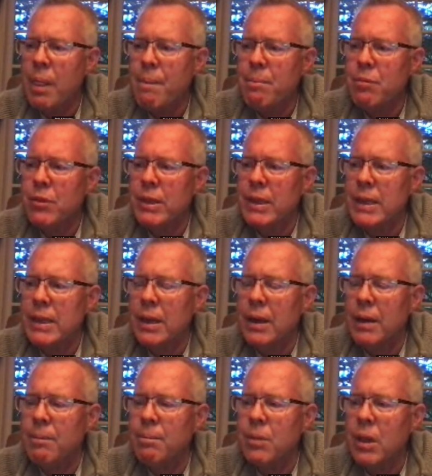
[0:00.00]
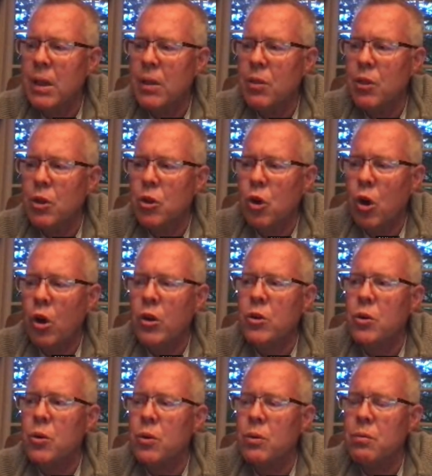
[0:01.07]
the
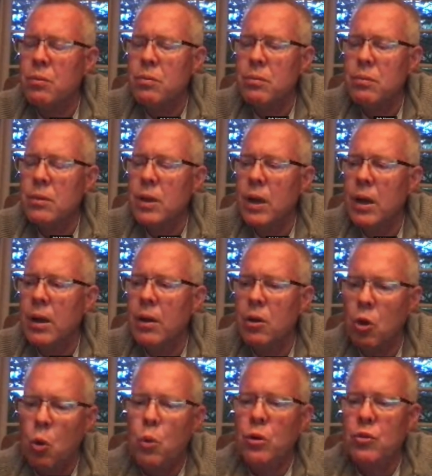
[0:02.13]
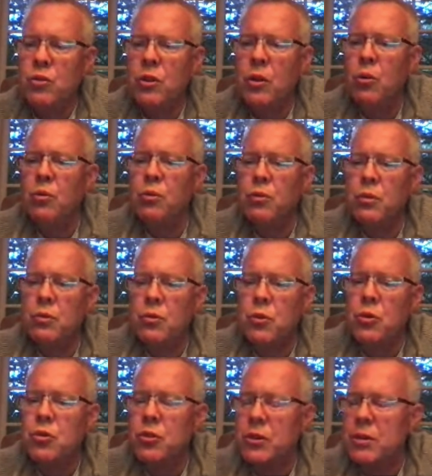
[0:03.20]
carnal lower self
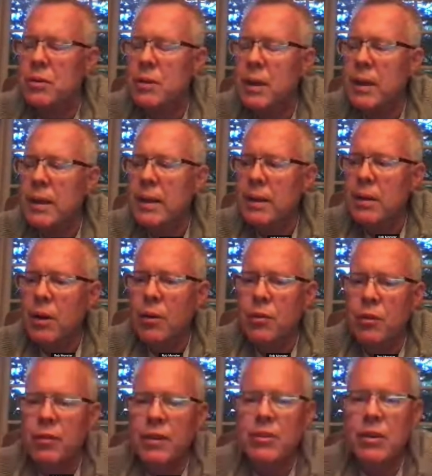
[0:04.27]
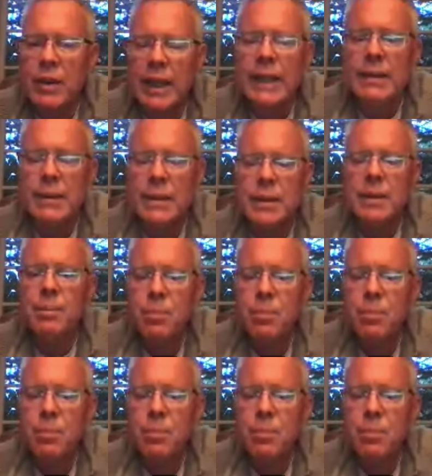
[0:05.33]
version of the vigilante,